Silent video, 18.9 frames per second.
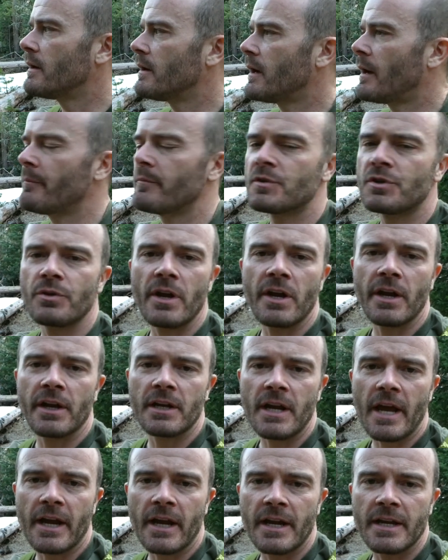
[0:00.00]
I'm shooting on
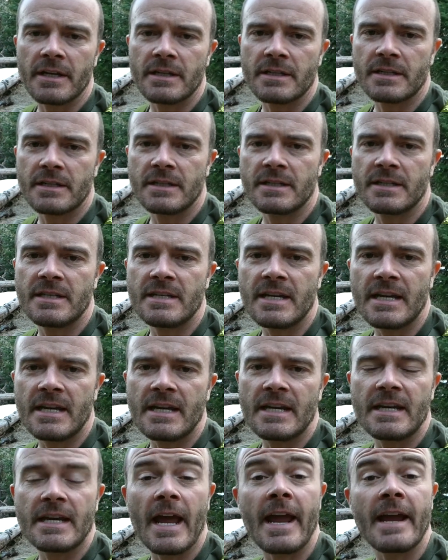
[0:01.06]
a Nikon
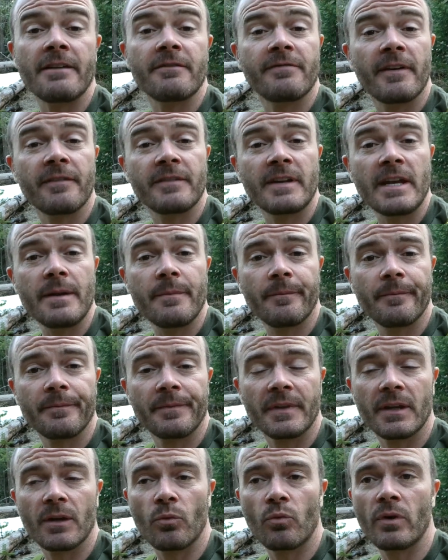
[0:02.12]
D eight fifty
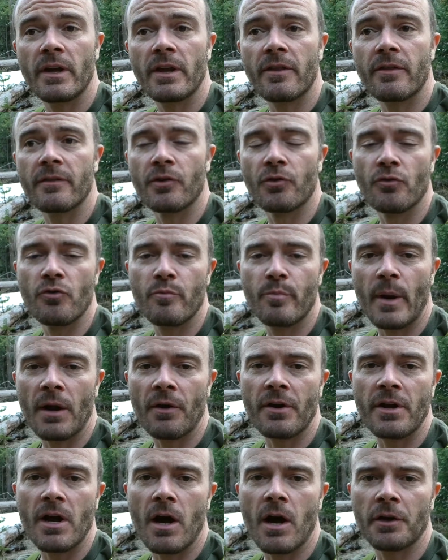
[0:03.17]
with group
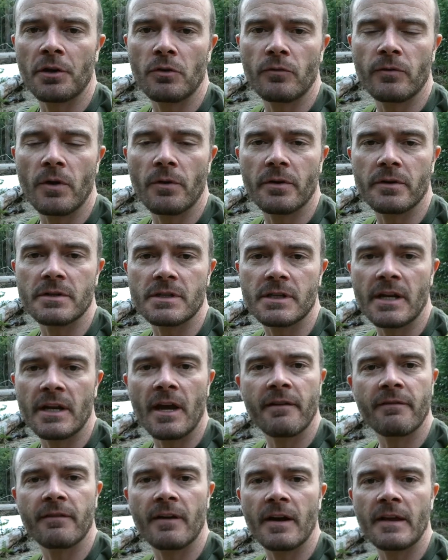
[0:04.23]
area autofocus. And
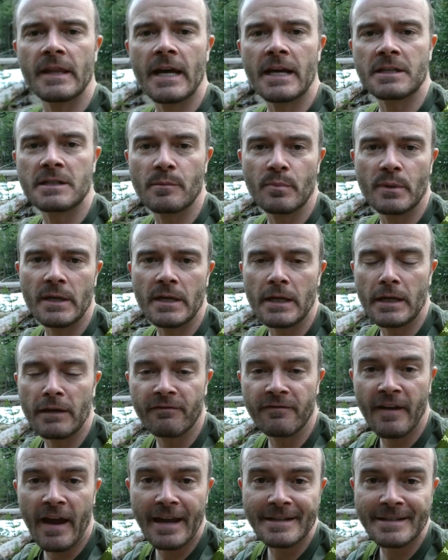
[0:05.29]
I find that to be
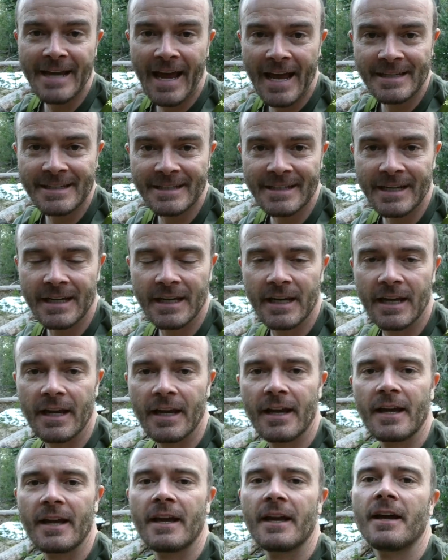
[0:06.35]
fantastic
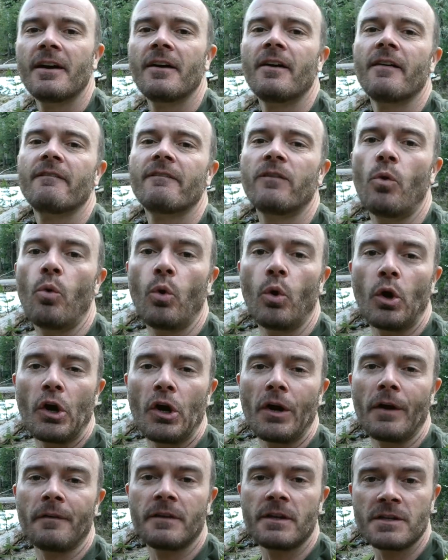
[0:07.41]

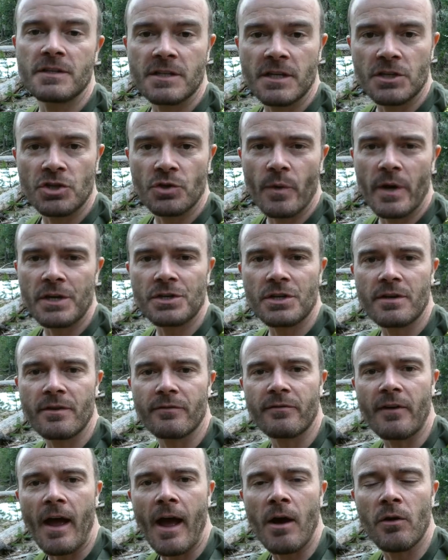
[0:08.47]
for this situation
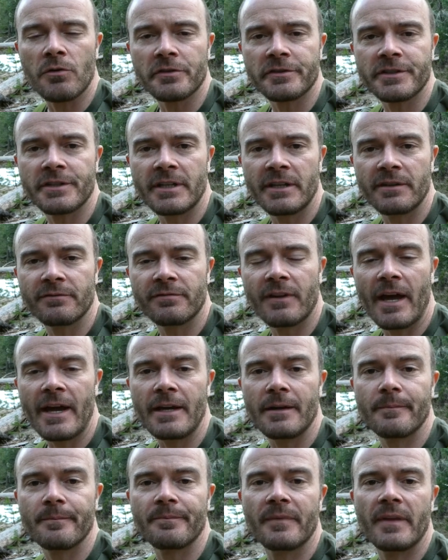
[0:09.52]
of owls in
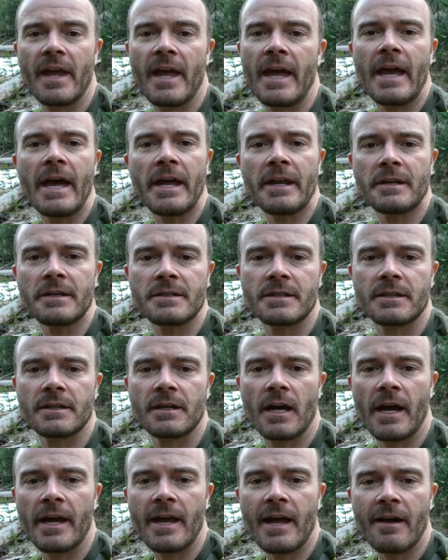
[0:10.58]
flight. And
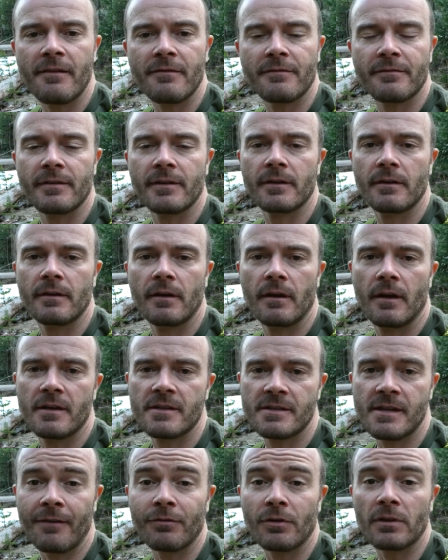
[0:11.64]
I have
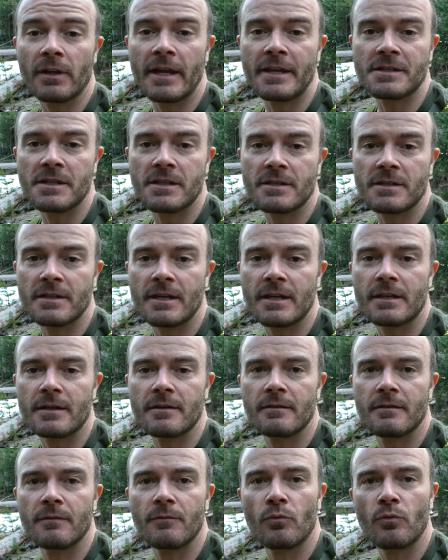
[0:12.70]
several lenses that
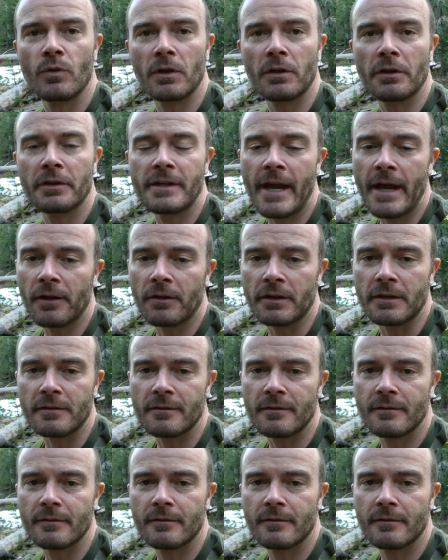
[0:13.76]
will nail it